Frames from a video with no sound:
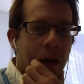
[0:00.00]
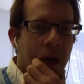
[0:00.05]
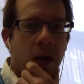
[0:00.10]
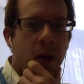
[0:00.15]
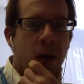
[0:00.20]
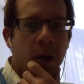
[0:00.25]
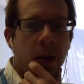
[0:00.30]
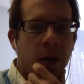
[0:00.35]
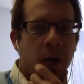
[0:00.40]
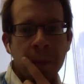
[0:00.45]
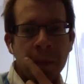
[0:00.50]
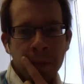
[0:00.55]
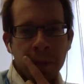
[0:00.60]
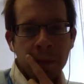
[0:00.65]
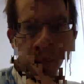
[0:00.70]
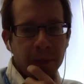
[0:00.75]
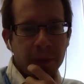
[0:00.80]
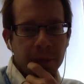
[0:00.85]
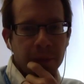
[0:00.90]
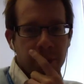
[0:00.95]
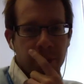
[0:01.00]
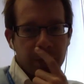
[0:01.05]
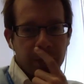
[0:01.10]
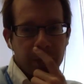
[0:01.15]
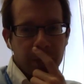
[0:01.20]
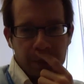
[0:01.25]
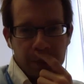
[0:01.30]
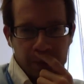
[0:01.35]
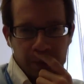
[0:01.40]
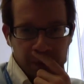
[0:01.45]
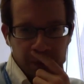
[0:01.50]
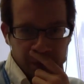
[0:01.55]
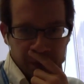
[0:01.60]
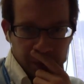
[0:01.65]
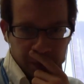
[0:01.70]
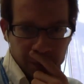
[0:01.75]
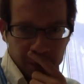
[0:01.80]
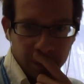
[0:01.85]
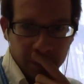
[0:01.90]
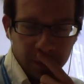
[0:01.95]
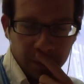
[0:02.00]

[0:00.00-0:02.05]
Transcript: Oh, okay. Nothing. Just going mad.